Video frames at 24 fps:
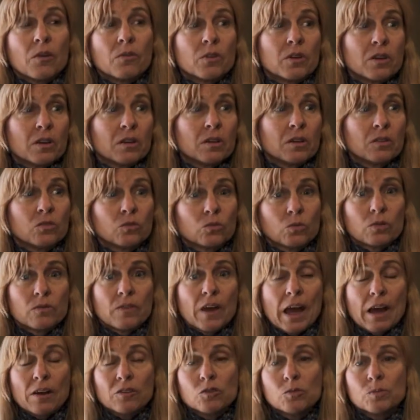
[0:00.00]
every sort of
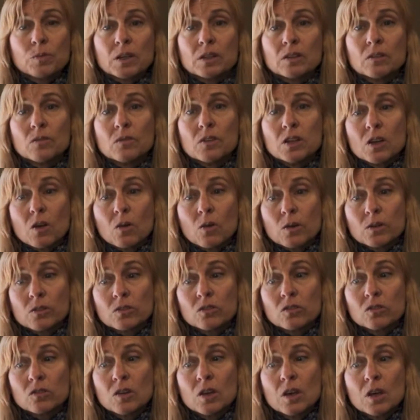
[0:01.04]
aspect of the
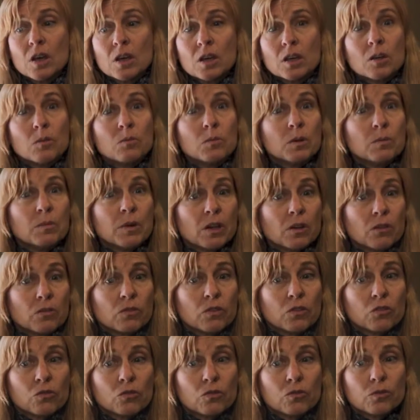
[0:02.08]
arts can be
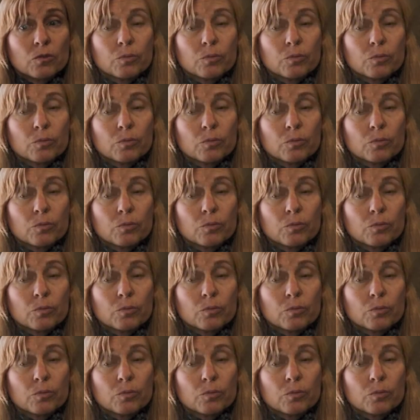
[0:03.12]
beneficial